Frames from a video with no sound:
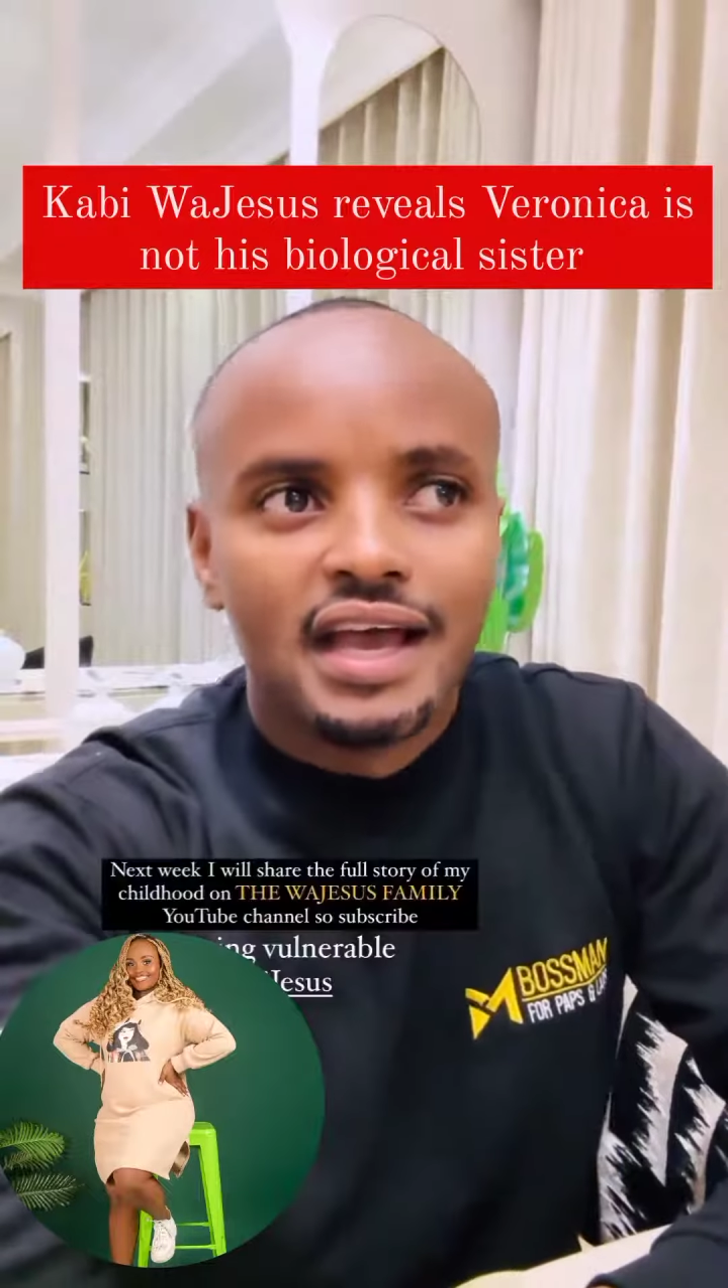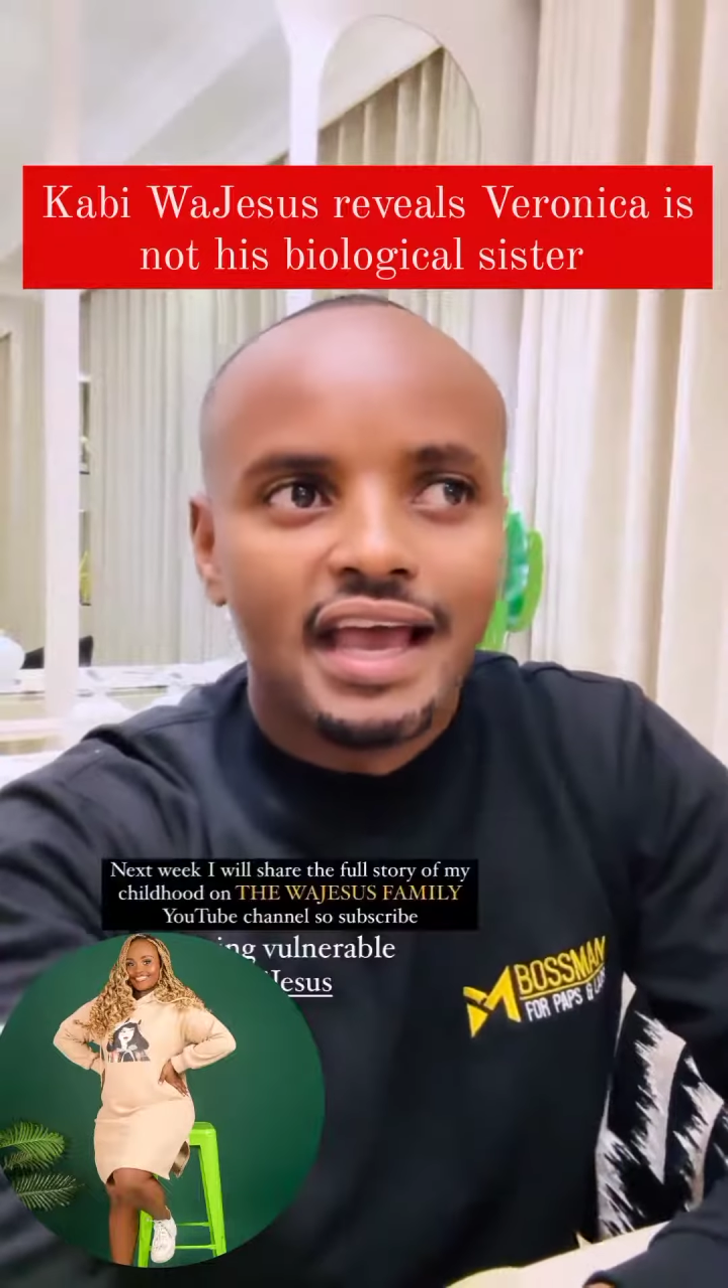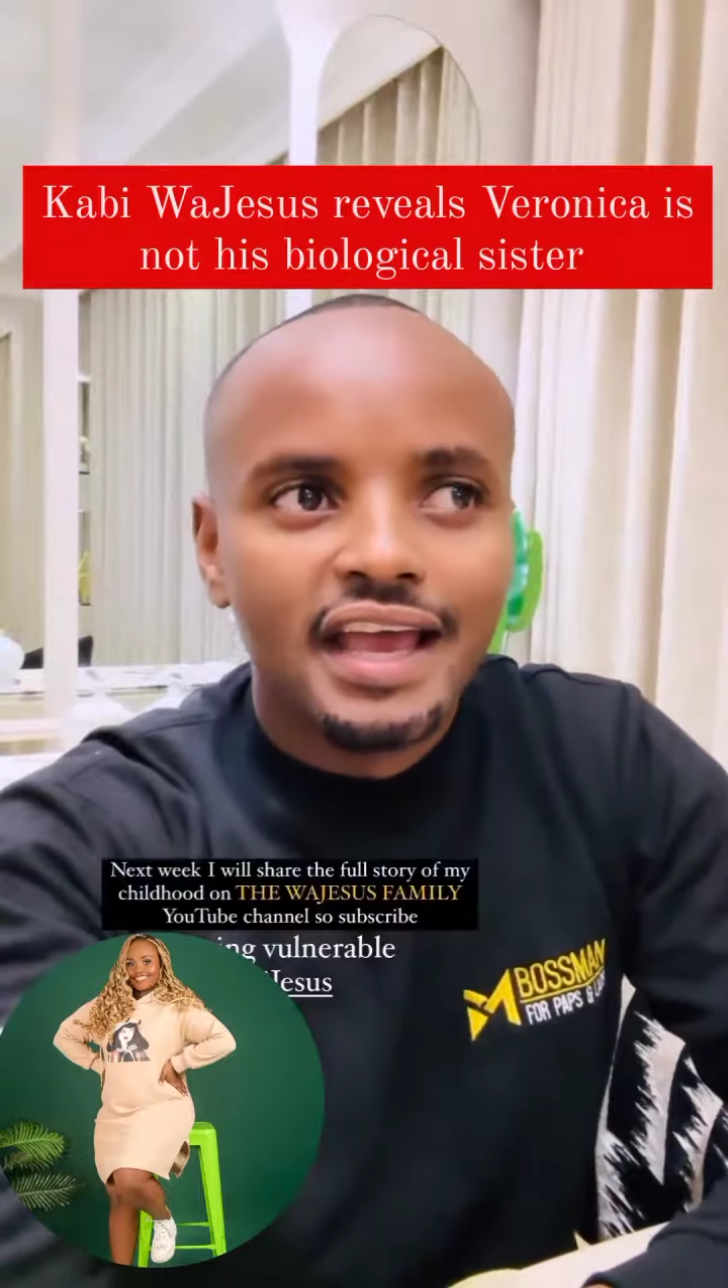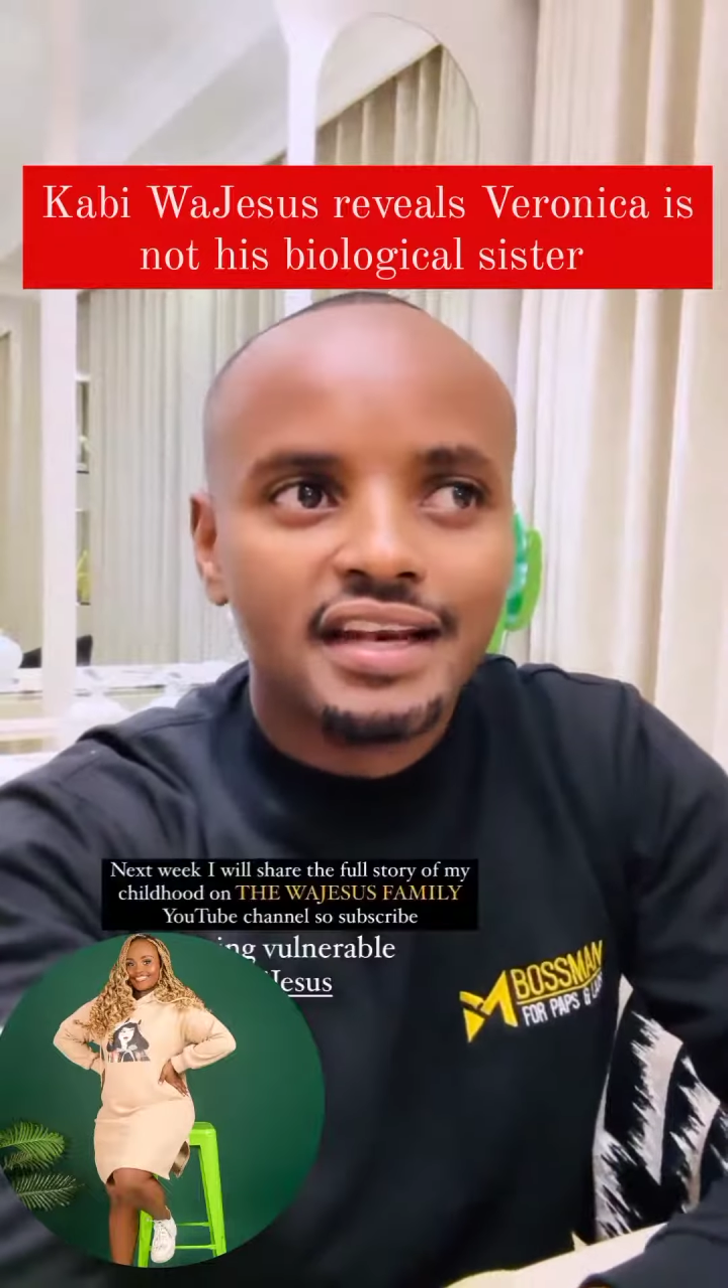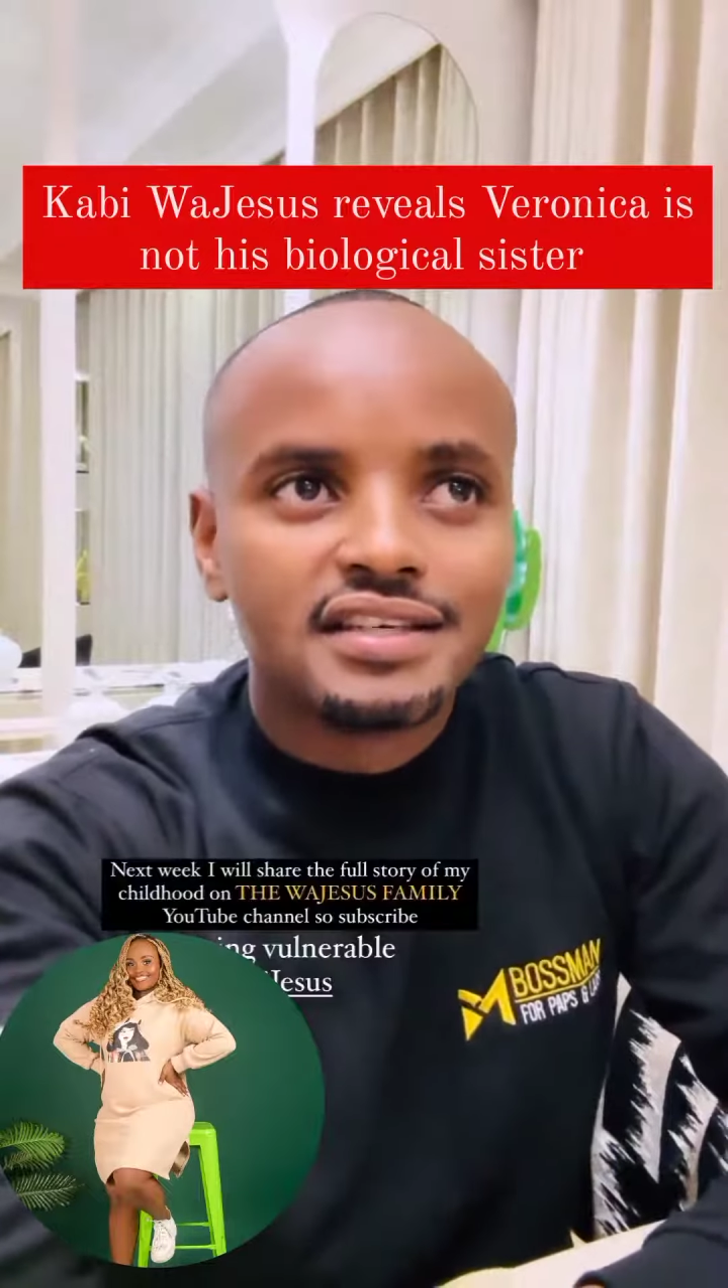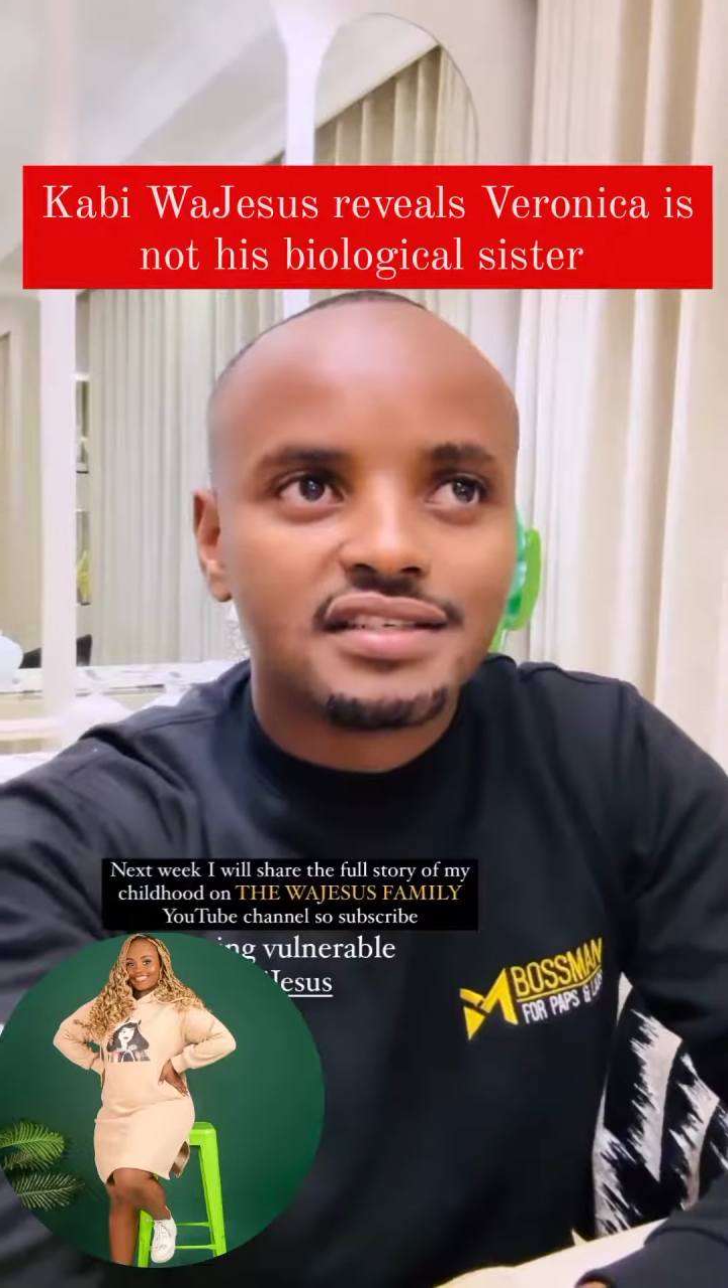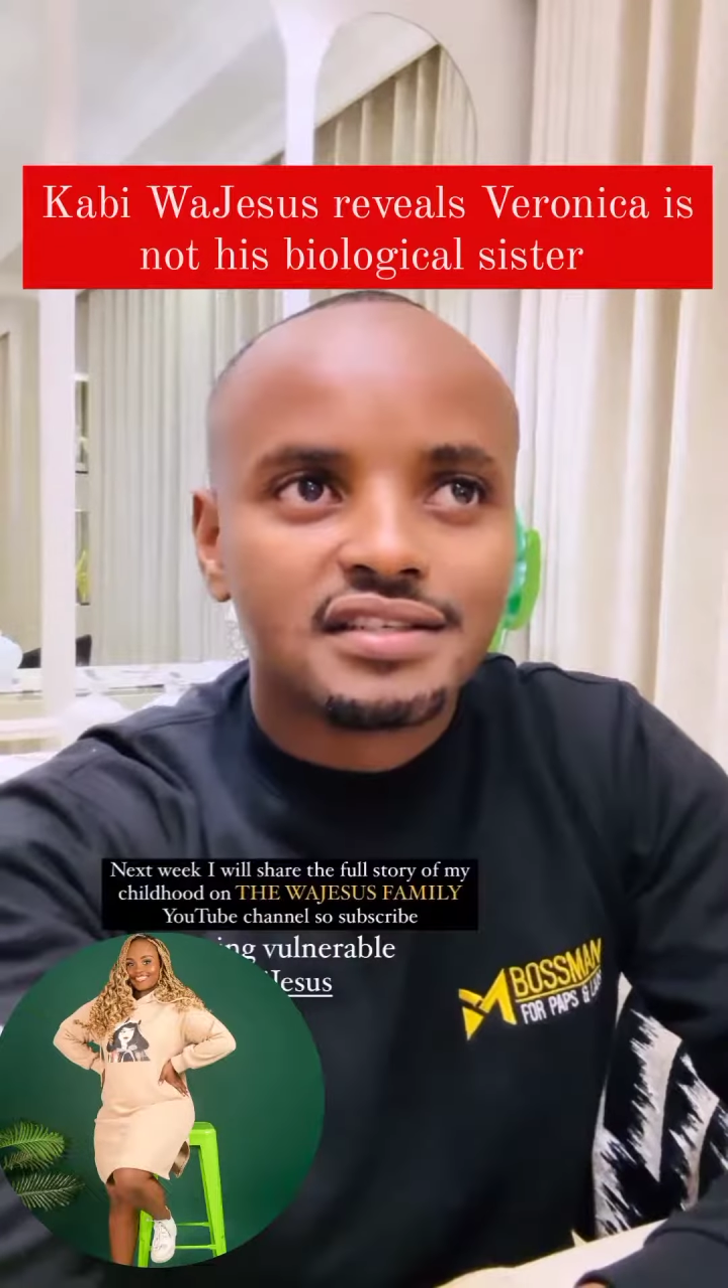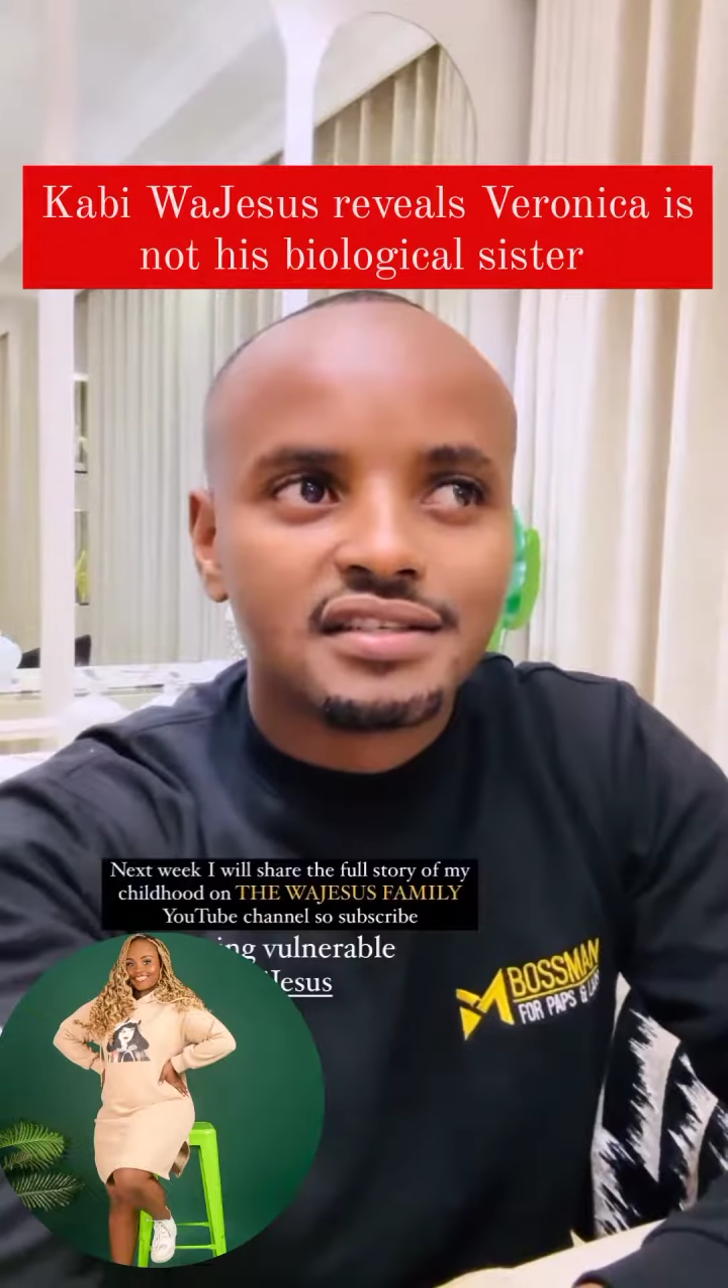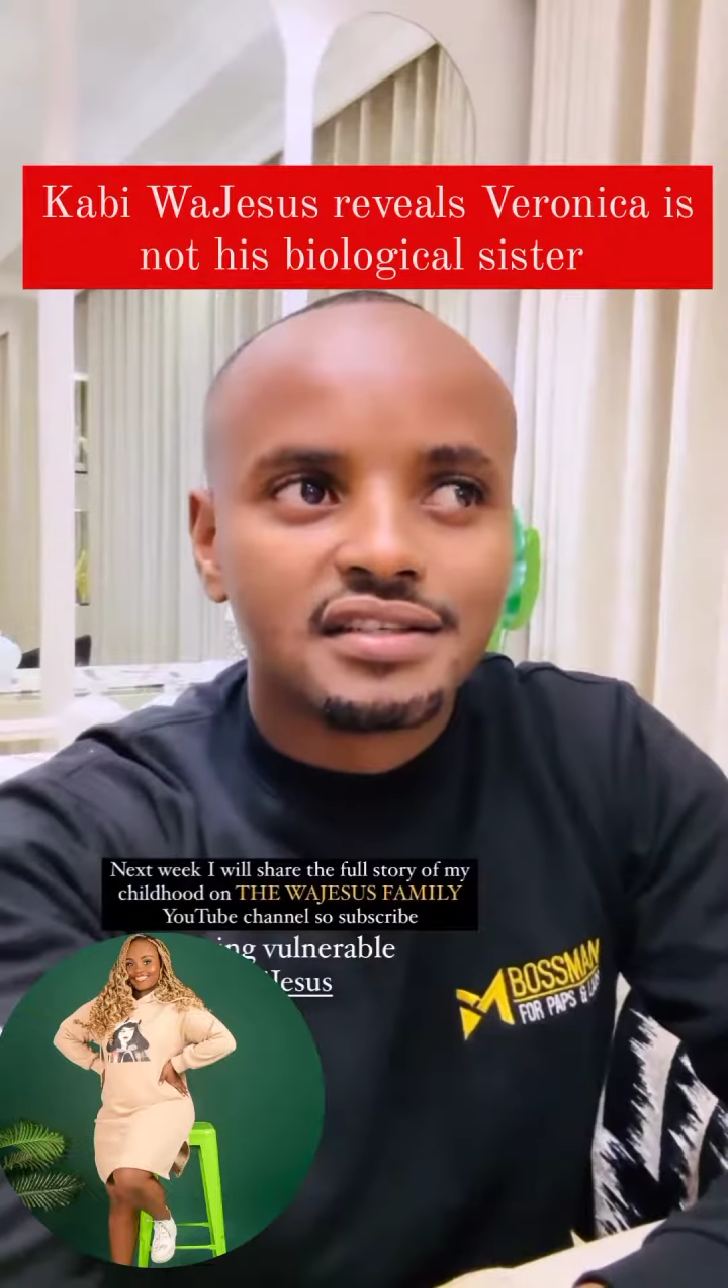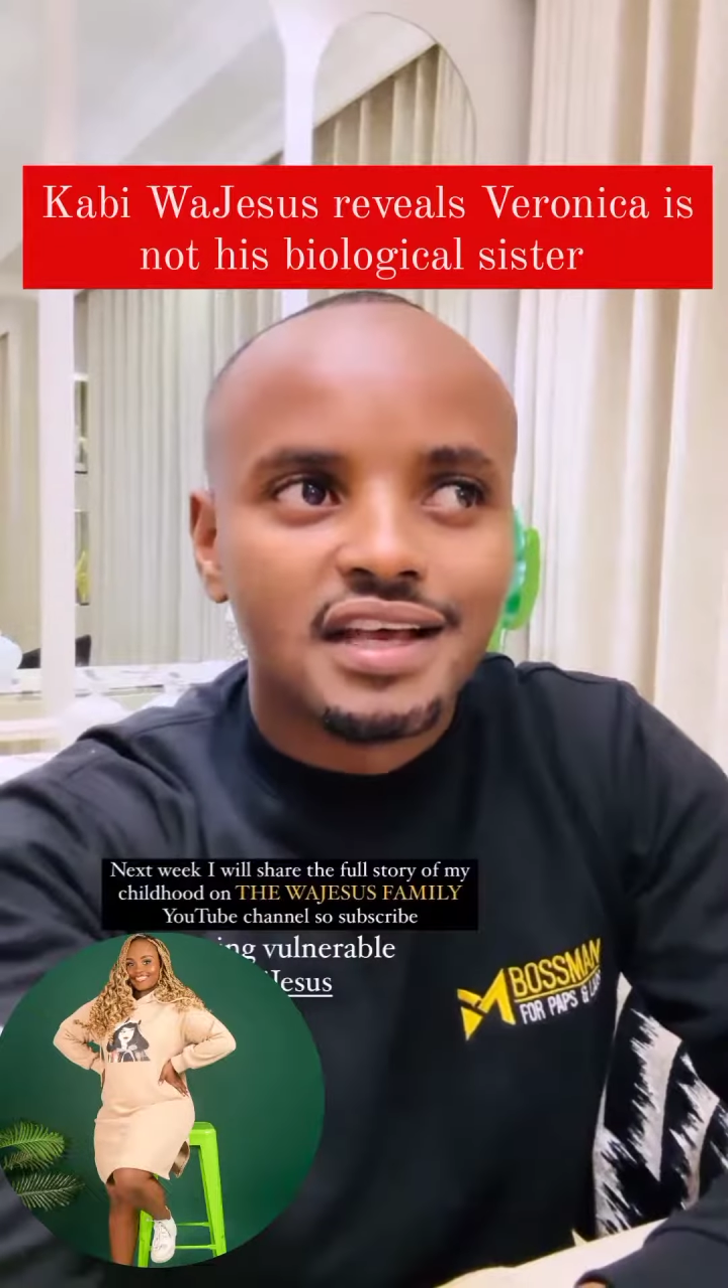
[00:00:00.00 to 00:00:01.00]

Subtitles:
And